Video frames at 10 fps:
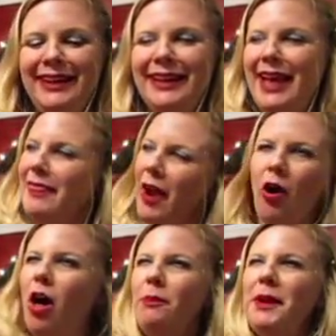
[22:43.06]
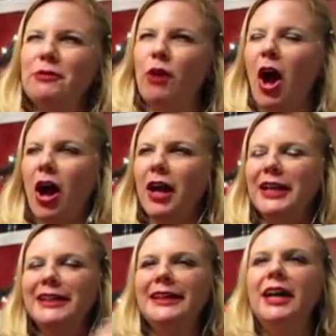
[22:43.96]
Can they all be
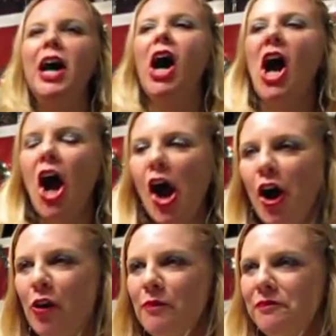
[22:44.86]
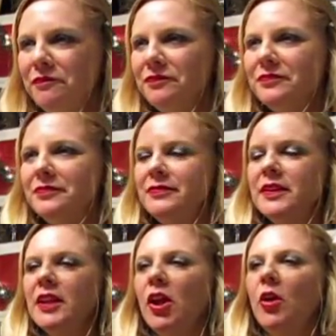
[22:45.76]
wrong?
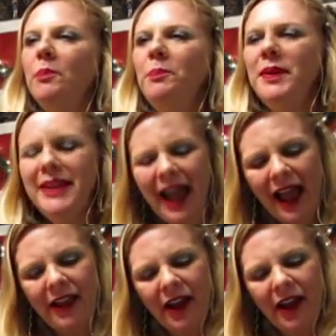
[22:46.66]
But yeah,